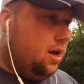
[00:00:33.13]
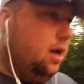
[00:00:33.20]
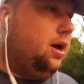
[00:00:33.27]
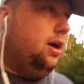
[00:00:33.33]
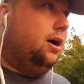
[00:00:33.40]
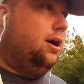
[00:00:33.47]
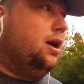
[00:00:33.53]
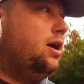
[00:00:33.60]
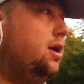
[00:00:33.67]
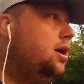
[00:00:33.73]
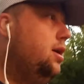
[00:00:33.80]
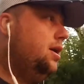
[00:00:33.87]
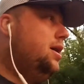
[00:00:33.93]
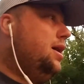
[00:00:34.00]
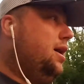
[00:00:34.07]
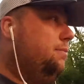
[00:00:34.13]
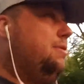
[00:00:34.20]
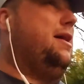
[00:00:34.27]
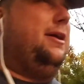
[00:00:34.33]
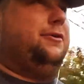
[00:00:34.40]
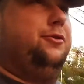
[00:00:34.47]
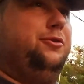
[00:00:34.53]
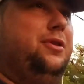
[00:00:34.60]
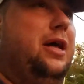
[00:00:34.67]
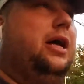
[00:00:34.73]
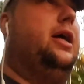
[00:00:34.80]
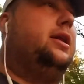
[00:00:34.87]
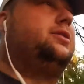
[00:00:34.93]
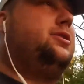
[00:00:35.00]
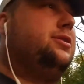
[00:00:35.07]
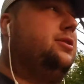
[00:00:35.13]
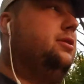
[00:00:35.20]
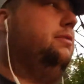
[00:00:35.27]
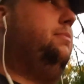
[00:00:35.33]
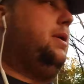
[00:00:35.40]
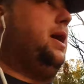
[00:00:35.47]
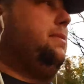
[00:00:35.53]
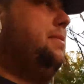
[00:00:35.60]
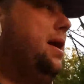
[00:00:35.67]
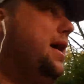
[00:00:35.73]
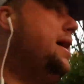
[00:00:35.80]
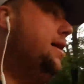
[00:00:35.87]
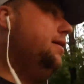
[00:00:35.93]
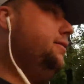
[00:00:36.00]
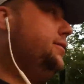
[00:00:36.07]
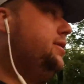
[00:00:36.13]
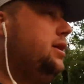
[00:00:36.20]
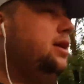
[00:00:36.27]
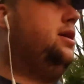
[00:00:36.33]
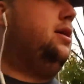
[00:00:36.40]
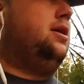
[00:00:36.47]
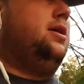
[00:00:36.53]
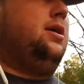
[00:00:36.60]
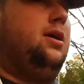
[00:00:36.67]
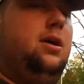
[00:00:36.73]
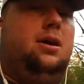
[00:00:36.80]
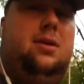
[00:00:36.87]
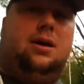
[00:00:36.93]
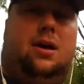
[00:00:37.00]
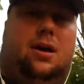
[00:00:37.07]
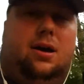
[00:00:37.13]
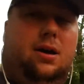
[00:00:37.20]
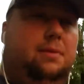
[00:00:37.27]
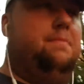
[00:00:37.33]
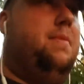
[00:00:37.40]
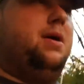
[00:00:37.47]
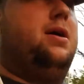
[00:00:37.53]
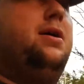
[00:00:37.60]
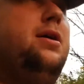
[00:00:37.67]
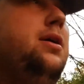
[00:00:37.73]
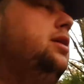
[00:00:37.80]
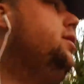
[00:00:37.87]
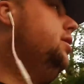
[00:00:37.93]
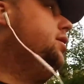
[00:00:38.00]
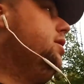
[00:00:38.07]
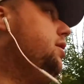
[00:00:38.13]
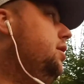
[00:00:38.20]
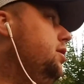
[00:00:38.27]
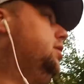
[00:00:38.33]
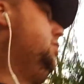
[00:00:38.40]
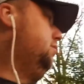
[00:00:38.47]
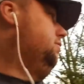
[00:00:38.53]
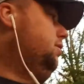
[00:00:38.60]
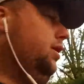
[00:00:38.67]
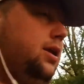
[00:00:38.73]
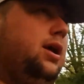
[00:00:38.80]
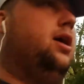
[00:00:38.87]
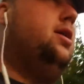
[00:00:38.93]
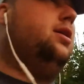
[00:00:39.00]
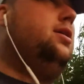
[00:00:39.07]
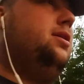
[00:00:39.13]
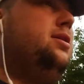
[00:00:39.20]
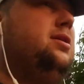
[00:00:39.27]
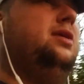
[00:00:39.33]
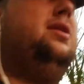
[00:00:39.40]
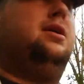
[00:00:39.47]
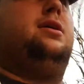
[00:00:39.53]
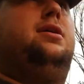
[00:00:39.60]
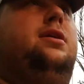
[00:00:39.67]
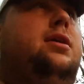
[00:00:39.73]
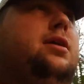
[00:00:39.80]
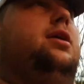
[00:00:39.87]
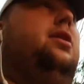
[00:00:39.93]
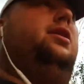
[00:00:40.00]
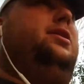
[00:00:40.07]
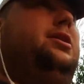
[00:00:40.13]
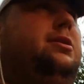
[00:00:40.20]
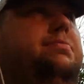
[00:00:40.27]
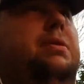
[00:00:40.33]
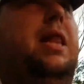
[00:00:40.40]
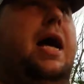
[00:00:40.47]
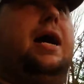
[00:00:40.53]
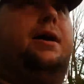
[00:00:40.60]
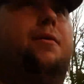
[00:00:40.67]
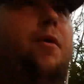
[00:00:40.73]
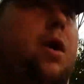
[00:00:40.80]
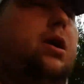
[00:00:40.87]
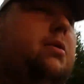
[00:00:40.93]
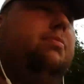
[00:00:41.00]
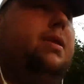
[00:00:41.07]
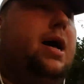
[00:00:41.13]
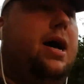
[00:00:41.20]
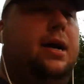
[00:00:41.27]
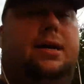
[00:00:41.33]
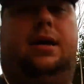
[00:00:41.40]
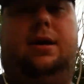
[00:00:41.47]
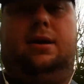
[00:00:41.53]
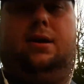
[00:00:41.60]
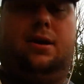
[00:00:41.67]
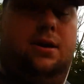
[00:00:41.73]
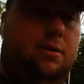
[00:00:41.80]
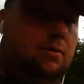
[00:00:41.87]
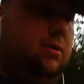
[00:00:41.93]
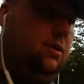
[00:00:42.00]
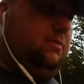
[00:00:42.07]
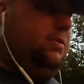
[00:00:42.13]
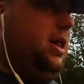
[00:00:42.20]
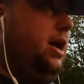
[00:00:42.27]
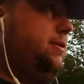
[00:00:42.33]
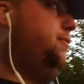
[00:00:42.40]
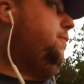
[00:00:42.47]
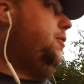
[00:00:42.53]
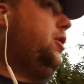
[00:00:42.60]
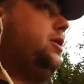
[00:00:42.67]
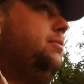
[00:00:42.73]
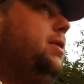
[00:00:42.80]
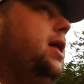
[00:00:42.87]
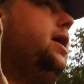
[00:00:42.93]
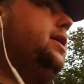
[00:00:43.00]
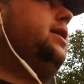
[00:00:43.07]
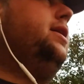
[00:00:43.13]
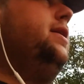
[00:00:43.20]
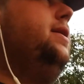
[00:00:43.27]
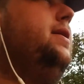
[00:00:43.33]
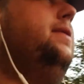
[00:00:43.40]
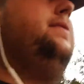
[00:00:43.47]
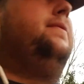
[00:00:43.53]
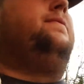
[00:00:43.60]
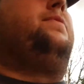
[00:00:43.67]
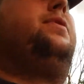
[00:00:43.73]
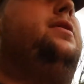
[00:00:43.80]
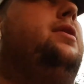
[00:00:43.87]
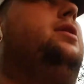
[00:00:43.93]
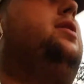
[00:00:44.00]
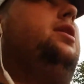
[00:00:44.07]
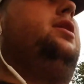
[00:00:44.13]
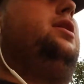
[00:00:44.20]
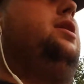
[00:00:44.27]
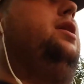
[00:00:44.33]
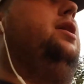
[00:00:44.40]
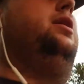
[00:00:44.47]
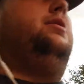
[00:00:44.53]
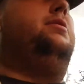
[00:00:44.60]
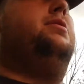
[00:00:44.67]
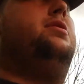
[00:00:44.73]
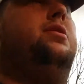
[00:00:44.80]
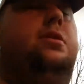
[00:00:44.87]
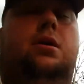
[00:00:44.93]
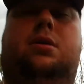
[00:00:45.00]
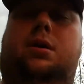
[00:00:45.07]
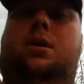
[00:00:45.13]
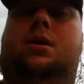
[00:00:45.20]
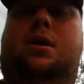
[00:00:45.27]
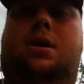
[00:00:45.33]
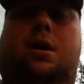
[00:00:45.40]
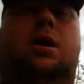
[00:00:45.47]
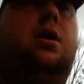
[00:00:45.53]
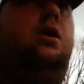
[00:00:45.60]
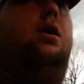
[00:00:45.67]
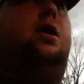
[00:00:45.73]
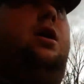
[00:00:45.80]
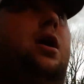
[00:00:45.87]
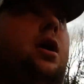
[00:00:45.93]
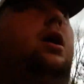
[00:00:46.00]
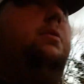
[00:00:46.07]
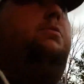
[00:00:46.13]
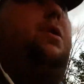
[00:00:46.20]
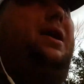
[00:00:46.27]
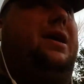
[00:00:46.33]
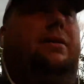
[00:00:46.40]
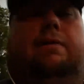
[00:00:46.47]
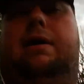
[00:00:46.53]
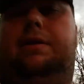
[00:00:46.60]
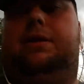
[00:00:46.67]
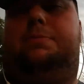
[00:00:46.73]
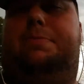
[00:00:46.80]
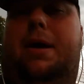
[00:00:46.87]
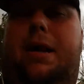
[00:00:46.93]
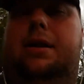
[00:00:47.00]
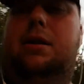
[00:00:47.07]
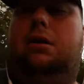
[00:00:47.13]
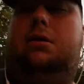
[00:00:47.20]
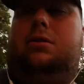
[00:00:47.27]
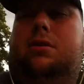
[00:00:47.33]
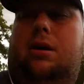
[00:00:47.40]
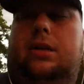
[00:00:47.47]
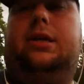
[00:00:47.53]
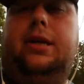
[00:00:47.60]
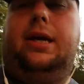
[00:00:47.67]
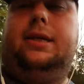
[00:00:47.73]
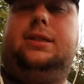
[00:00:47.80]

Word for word: Uh, probably I'll do that just over by my house. Um, run uh, block, walk a block, front of block, walk a block. Uh, I'm gonna get around this bend and I'll talk to you